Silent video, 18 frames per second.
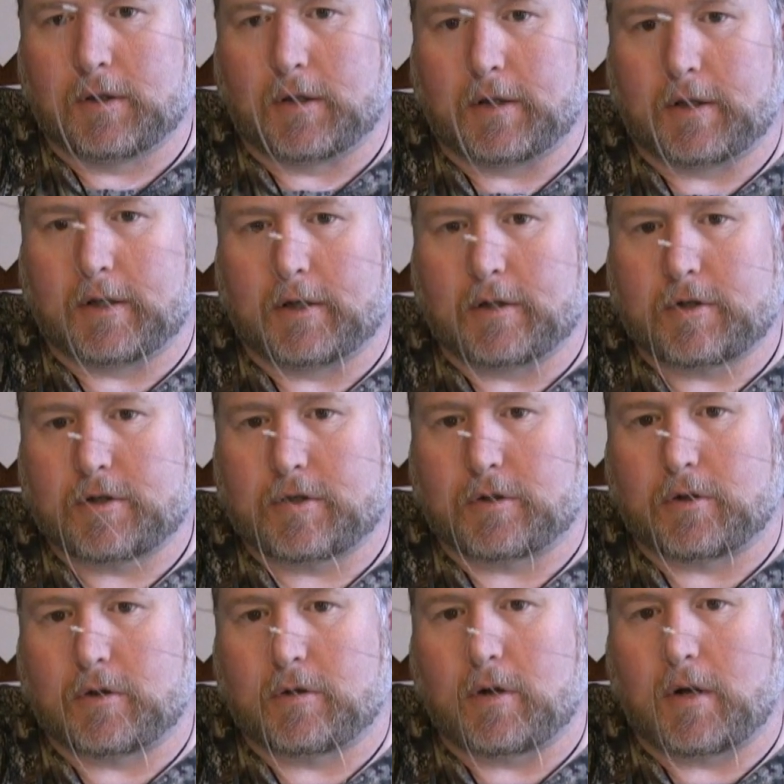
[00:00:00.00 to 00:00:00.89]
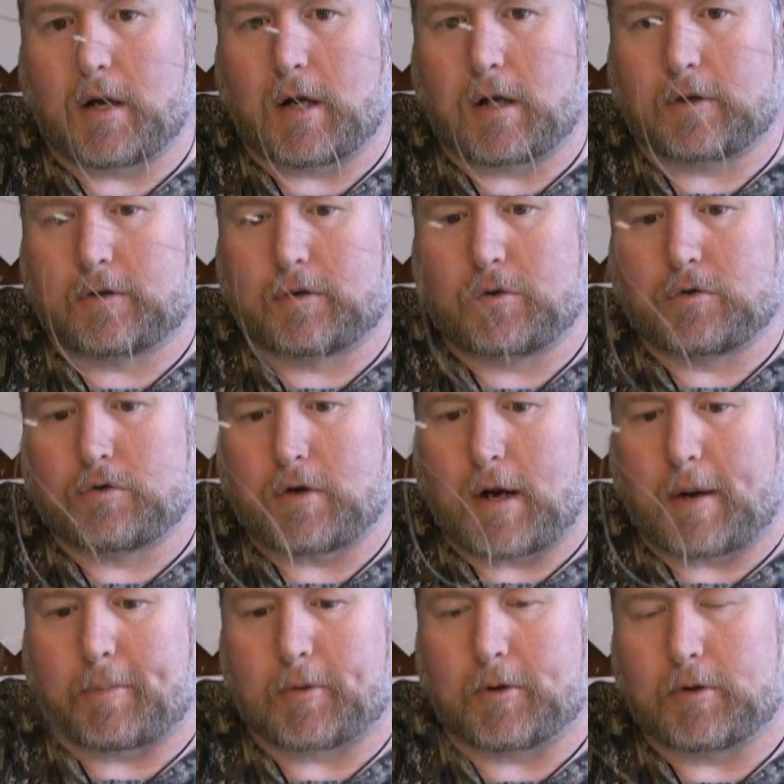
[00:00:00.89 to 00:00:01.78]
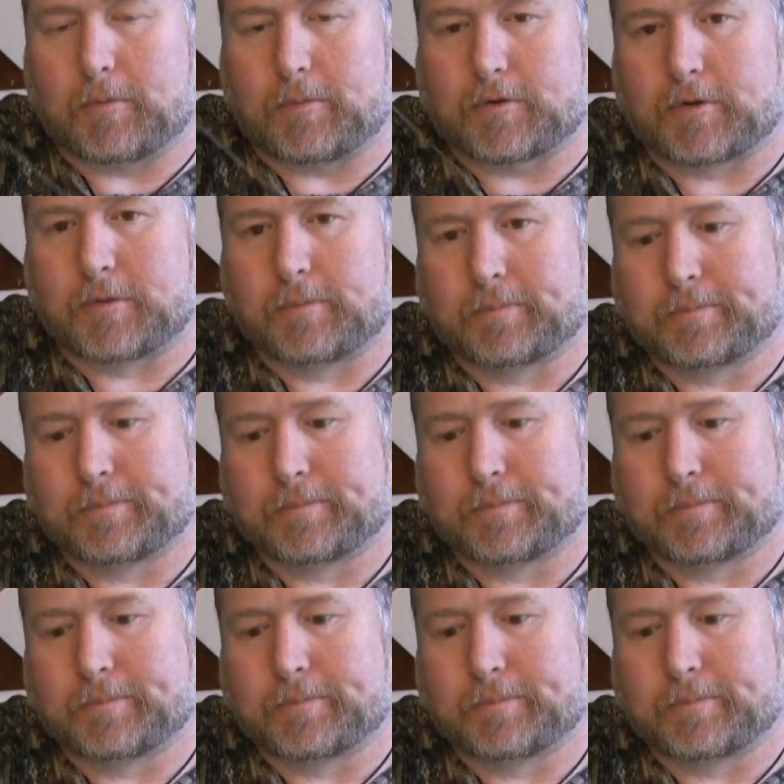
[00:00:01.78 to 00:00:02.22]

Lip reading: And there's your 2 dropper loops.